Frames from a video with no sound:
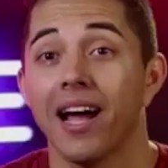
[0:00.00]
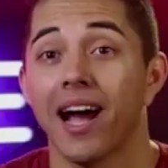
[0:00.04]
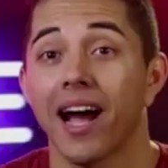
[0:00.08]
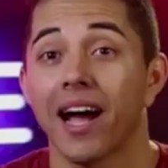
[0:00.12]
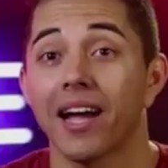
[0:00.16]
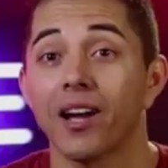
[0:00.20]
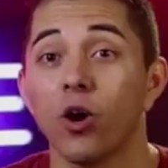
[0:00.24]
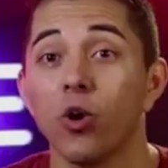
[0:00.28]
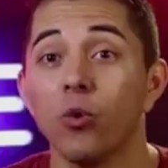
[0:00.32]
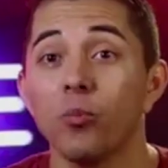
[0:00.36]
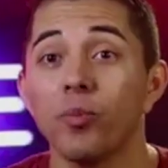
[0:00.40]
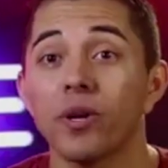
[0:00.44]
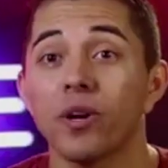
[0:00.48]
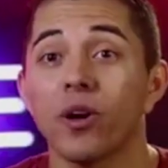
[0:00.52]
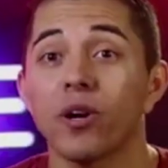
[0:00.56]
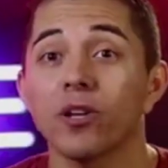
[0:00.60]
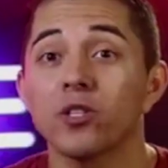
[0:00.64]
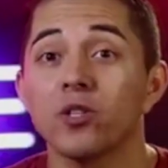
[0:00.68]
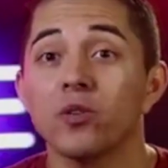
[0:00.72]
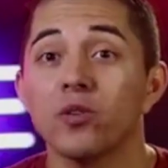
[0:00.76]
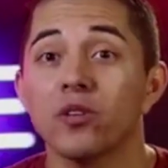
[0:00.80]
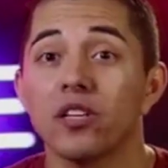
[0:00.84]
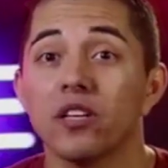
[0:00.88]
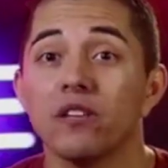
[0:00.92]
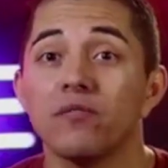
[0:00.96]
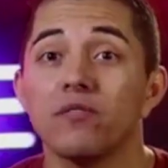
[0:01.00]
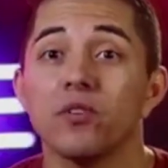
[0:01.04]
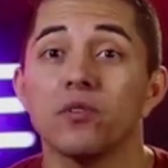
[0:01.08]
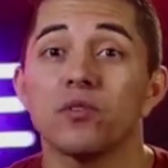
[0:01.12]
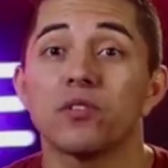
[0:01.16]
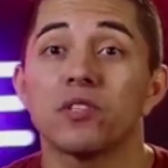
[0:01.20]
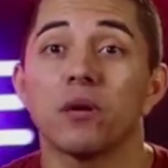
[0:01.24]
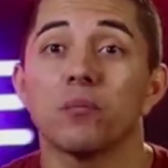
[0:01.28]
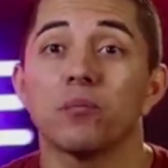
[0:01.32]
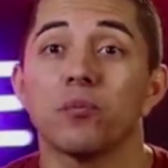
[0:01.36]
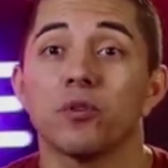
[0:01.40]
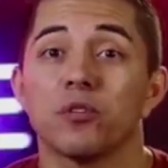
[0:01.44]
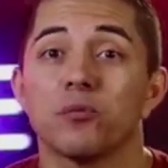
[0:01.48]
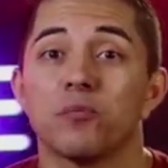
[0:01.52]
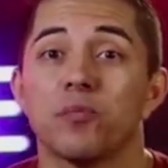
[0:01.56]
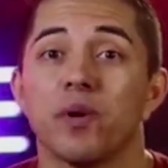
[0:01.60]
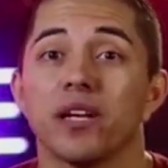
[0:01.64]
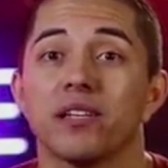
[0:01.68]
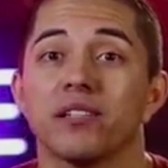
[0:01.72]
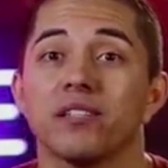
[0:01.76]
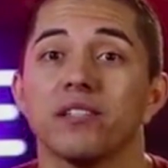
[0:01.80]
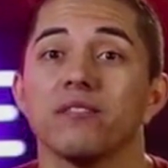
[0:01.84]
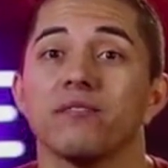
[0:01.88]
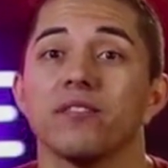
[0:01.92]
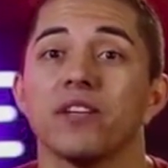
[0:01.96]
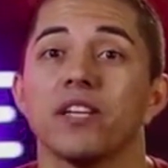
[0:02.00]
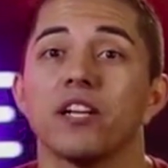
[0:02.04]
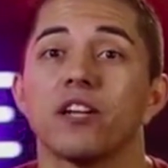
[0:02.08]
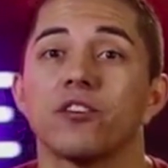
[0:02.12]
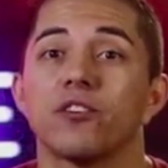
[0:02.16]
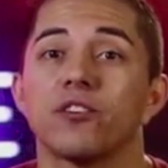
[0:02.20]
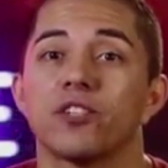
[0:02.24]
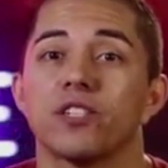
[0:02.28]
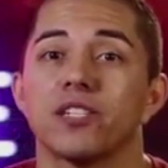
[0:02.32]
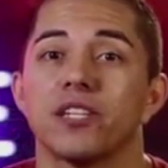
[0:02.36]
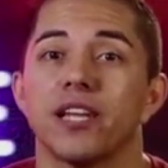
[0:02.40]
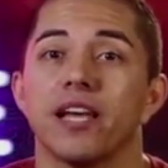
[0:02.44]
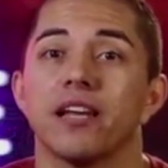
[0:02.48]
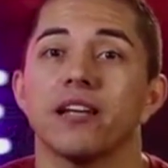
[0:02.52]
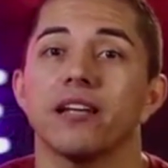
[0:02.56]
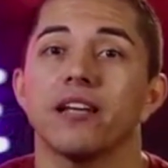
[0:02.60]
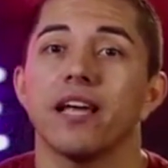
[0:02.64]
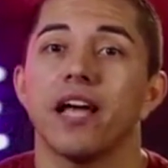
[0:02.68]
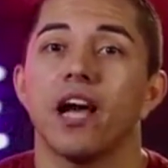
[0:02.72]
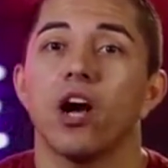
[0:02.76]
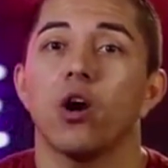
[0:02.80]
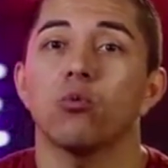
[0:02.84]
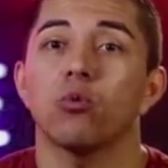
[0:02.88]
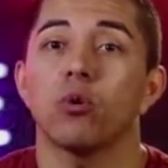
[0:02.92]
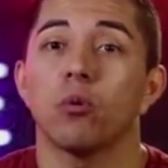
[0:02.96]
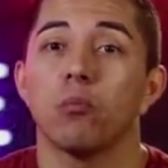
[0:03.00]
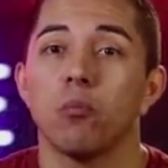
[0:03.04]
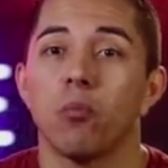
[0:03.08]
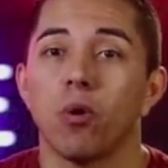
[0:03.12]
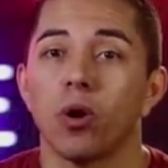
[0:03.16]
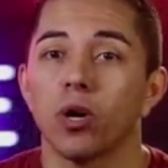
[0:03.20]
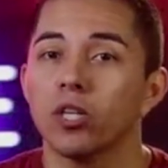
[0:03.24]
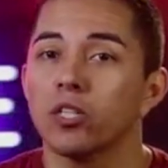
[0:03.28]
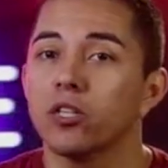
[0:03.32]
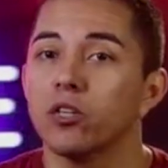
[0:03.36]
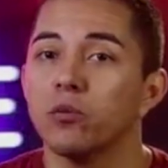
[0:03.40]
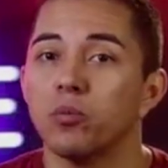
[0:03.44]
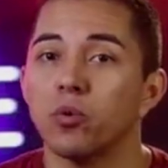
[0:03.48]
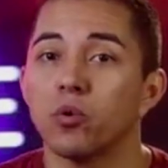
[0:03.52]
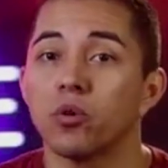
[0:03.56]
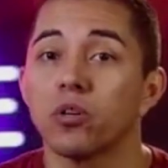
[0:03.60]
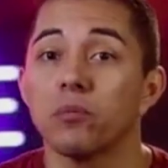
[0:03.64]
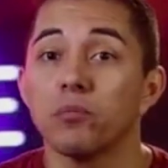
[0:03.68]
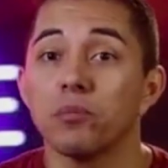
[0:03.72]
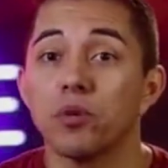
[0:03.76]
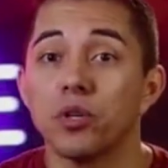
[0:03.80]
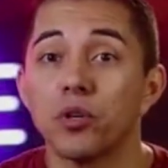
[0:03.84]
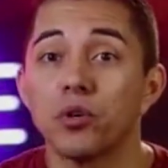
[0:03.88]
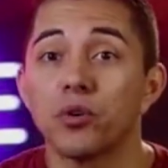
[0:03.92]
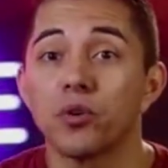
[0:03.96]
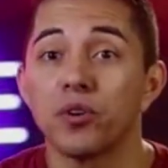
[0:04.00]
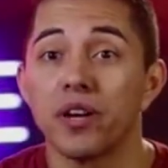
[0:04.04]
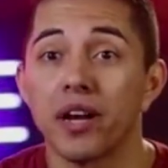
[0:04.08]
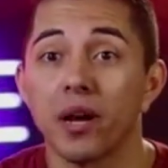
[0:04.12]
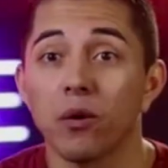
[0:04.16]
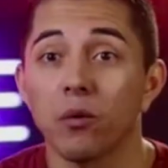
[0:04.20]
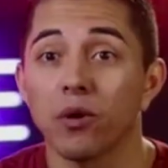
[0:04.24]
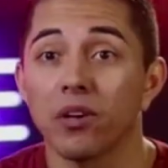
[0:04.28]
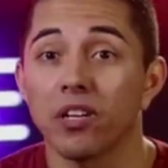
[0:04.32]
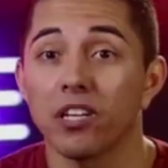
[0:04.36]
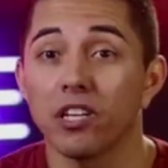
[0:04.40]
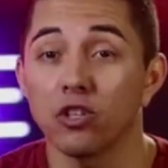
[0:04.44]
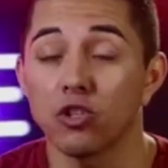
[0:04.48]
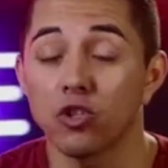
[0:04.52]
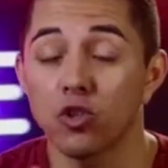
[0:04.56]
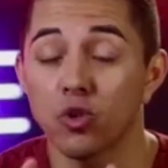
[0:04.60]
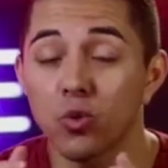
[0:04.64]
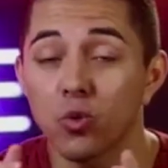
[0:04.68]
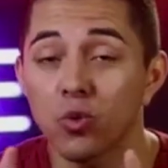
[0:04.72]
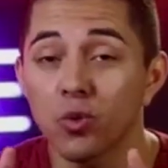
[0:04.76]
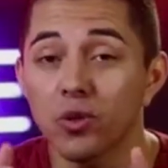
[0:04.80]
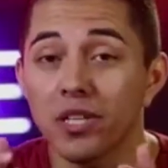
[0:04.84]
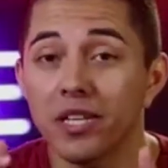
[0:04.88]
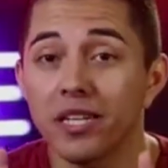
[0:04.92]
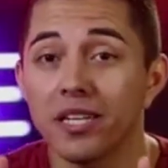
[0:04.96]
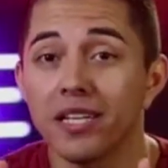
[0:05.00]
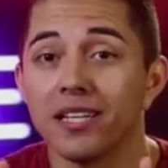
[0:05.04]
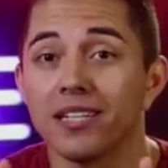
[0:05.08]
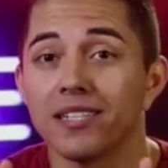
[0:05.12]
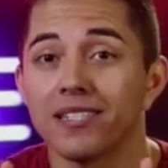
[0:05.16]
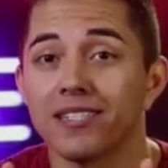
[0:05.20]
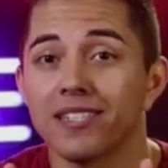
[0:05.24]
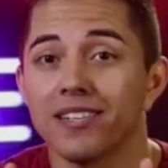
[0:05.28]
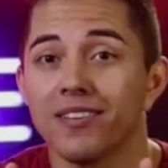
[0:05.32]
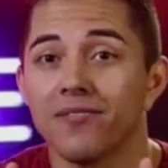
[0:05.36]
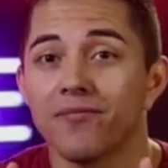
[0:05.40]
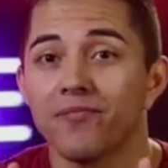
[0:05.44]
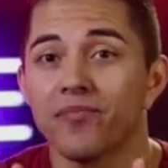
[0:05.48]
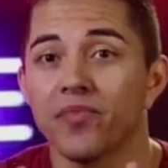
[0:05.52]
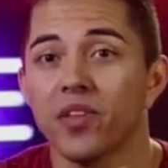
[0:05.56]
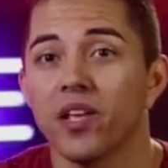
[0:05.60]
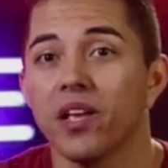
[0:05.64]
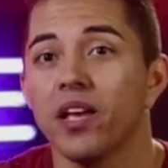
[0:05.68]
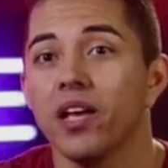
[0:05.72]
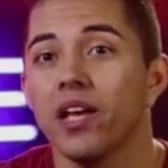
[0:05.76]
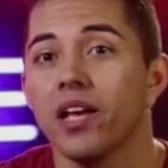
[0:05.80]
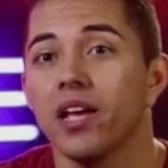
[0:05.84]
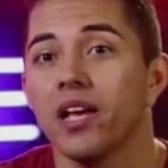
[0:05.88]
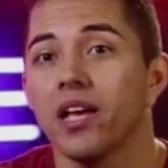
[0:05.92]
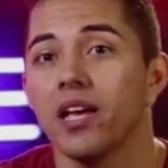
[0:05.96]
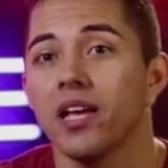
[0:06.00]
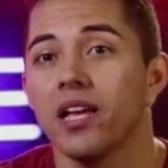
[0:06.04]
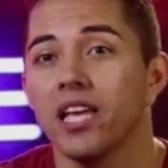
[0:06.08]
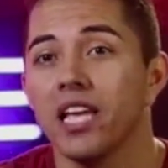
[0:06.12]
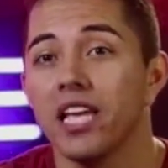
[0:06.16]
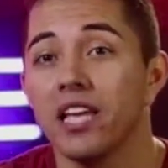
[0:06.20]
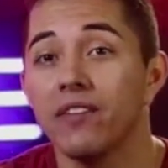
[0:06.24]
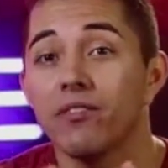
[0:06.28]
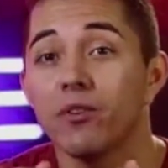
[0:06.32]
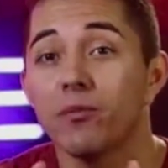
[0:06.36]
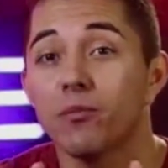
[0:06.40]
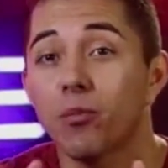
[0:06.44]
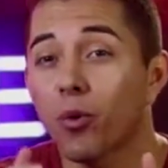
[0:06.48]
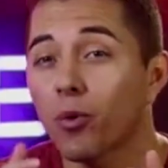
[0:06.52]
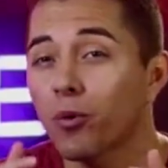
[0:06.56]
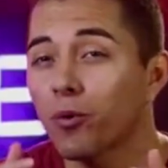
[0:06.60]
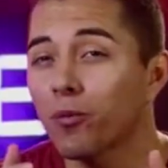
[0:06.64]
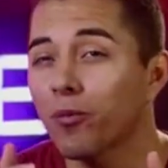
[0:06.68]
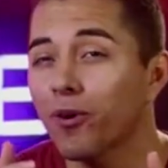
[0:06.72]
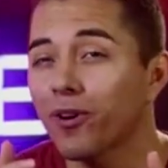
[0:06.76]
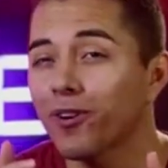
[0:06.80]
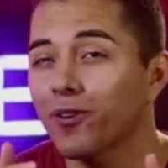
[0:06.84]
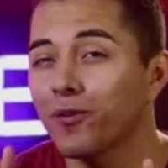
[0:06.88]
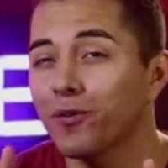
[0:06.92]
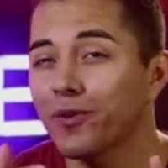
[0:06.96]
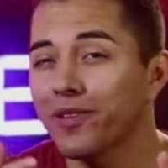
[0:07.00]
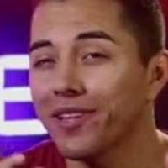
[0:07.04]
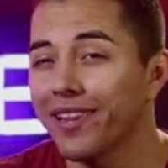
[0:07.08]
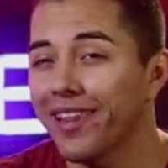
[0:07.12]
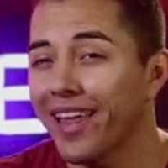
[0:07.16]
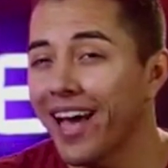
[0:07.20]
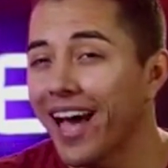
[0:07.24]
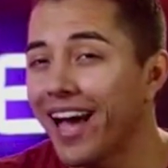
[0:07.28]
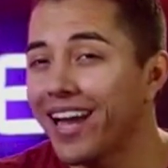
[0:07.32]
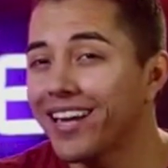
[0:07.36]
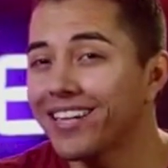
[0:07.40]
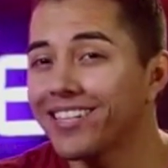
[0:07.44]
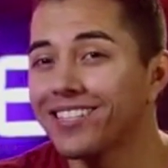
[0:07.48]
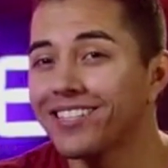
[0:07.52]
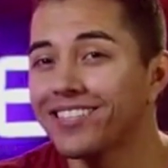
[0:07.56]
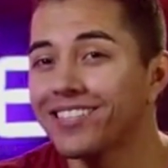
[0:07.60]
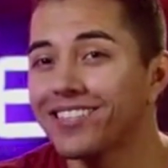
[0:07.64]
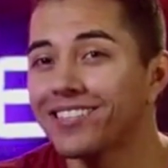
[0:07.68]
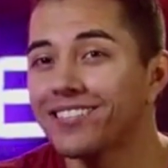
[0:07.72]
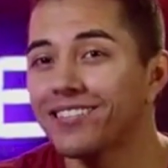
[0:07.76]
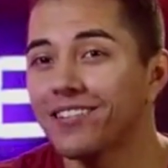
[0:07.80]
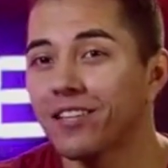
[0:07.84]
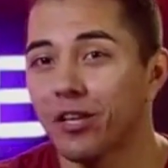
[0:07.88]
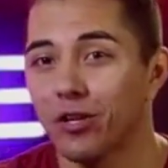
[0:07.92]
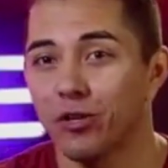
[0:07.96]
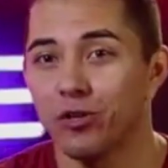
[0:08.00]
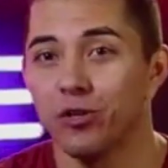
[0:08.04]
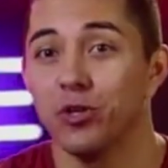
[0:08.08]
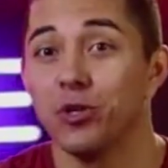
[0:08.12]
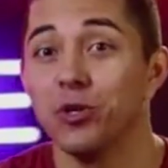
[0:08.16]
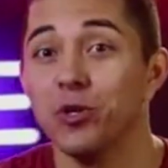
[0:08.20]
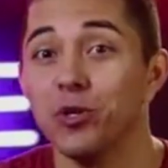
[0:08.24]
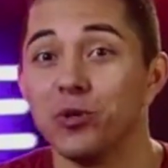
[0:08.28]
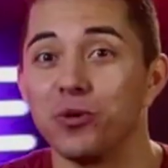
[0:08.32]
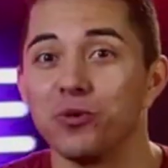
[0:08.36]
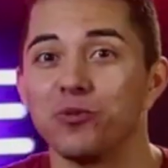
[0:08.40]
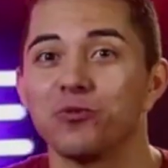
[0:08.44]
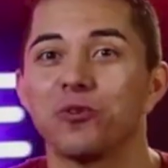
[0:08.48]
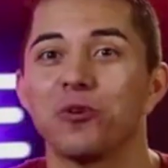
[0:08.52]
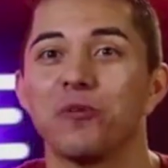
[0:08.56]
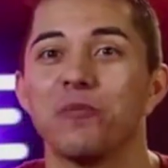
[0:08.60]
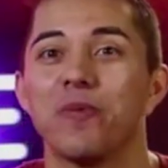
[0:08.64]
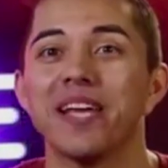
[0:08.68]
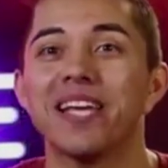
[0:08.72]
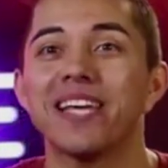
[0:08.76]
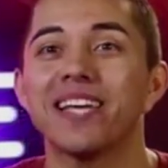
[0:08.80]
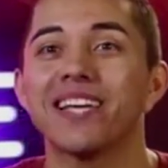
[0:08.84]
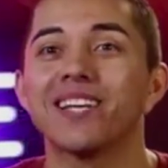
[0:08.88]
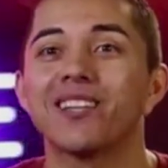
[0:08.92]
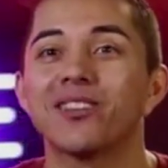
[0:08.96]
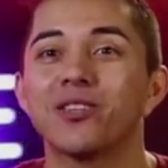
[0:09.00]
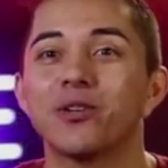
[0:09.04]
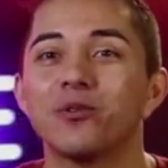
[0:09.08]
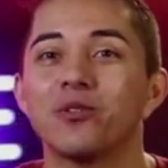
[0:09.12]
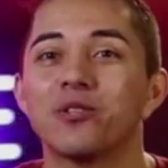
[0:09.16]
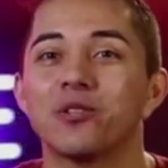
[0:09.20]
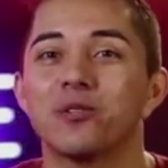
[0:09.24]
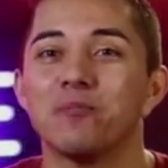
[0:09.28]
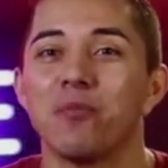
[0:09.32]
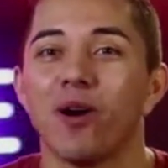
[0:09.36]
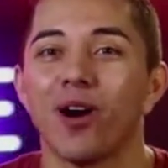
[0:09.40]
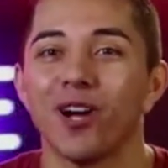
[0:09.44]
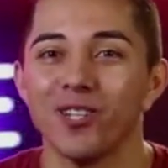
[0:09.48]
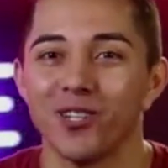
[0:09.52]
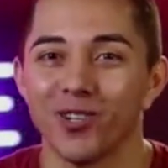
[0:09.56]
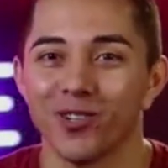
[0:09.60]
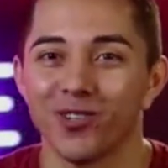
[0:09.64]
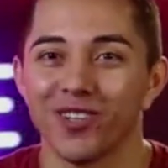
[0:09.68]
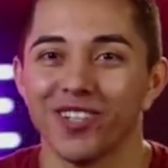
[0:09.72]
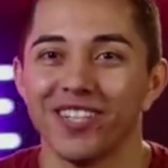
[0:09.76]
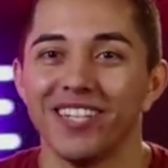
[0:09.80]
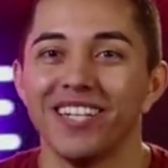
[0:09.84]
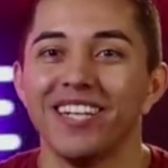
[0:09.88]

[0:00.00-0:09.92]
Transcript: I hope it also gives you some perspective in understanding how remarkable computer networking truly is. Even more remarkable than that, you for making it through this module.